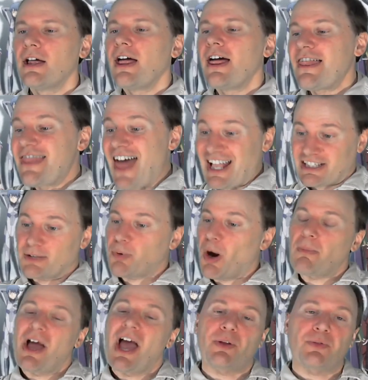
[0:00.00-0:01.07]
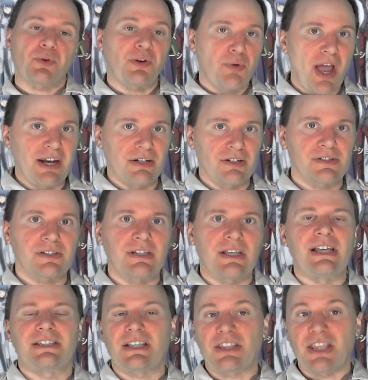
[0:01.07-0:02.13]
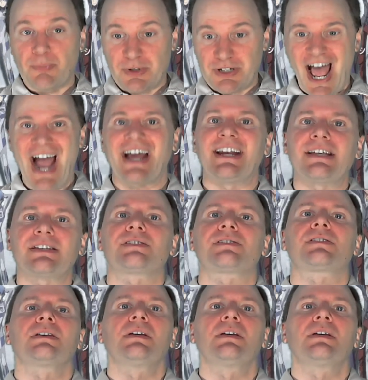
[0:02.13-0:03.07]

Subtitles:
That's the problem I had with Three Creators, is that the protagonist